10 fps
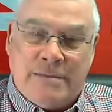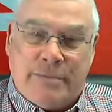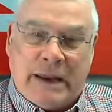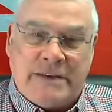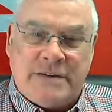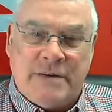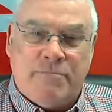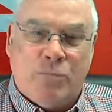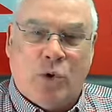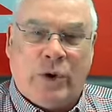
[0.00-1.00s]
to place it
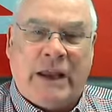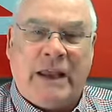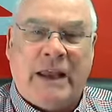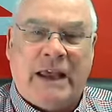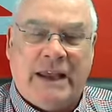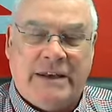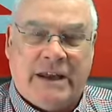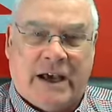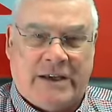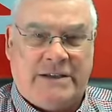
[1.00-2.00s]
morning
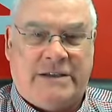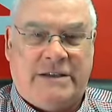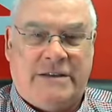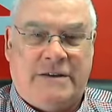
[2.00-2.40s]
and night,